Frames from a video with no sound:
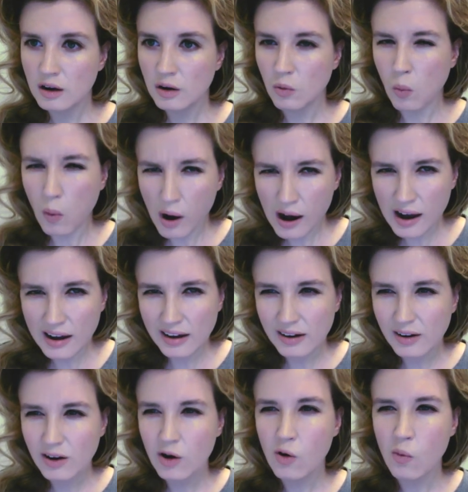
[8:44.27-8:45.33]
why?
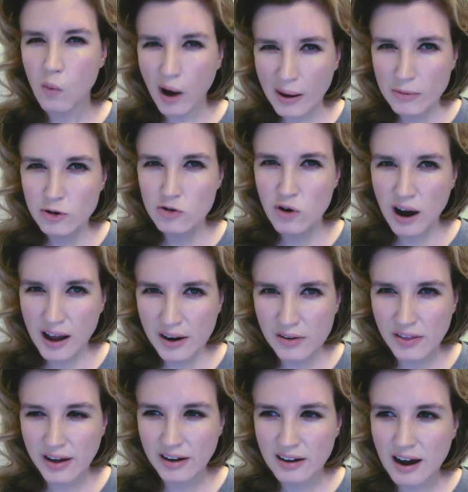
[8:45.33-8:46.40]
Why would you hire
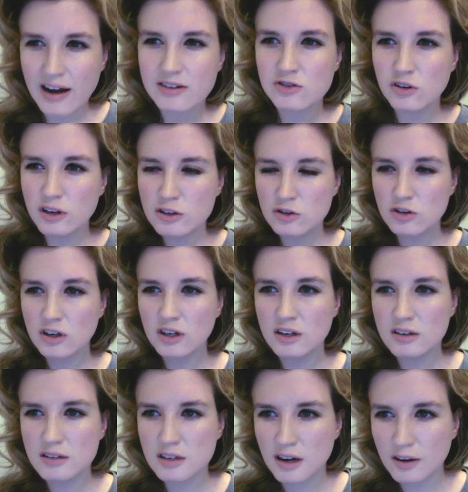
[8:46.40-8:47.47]
that guy? So let's look at his